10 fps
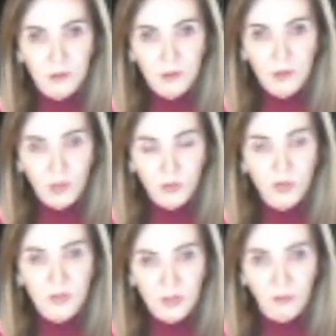goes to
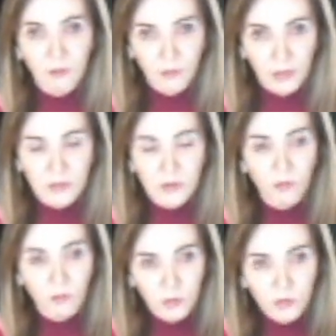center front. So
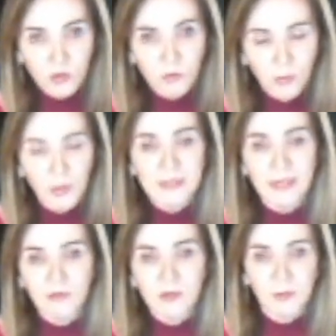those two points
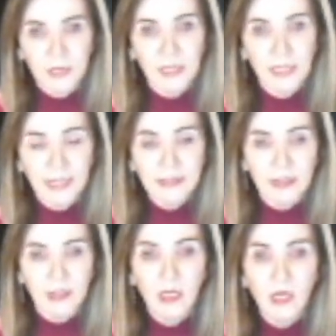have to be
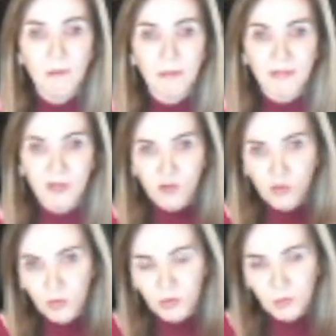connected, but that
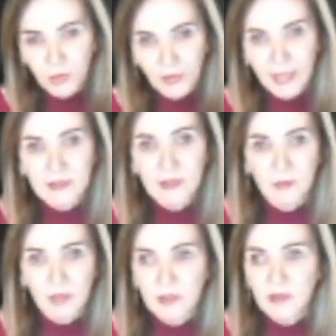shoulder width has to
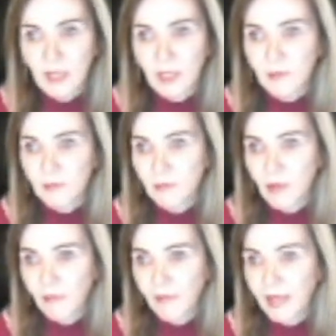be the same
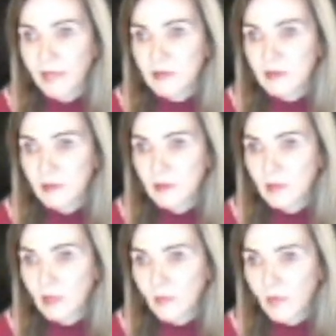on that,
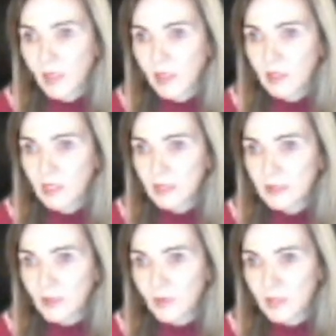okay?
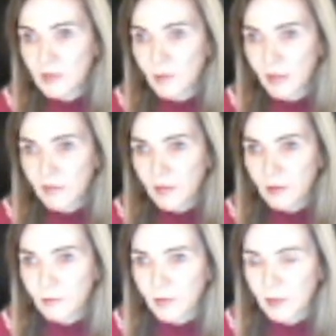Sewing is my
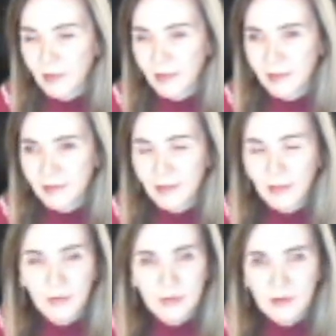therapy. Yeah, you
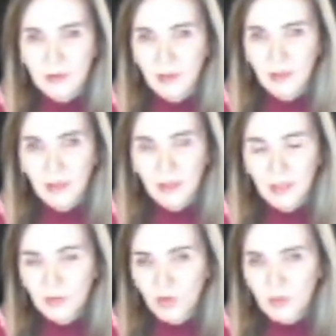know, it's
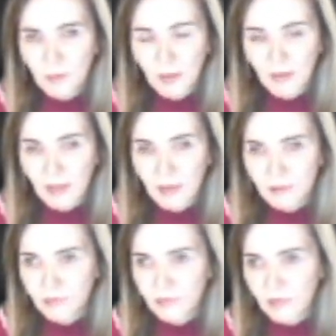just my love.
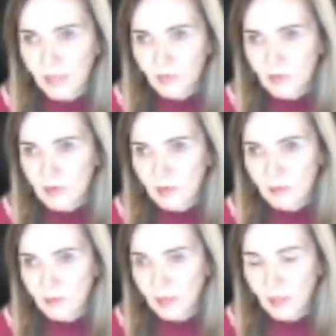I just,
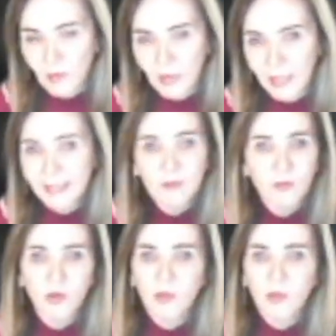you know, and it's more